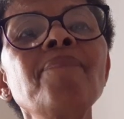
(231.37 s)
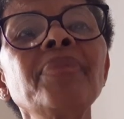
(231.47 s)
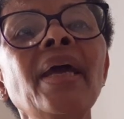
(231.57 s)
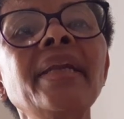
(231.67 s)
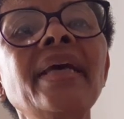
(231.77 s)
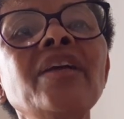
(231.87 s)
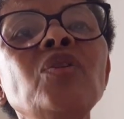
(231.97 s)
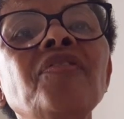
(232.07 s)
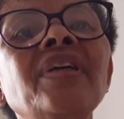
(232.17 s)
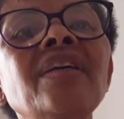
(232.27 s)
and that
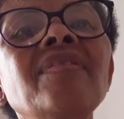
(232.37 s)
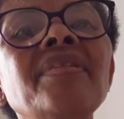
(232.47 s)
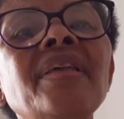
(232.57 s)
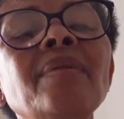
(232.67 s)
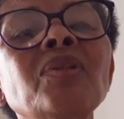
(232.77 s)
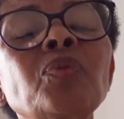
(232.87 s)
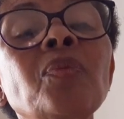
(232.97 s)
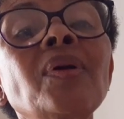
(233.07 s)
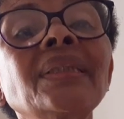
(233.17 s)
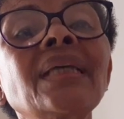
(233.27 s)
you've given them
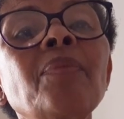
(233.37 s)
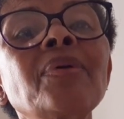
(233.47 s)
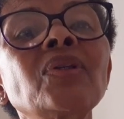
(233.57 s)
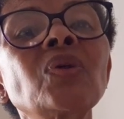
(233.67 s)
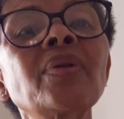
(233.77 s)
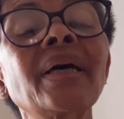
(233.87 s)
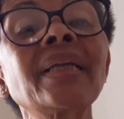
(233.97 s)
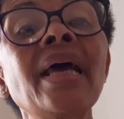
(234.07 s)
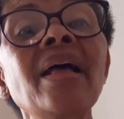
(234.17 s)
small samples so that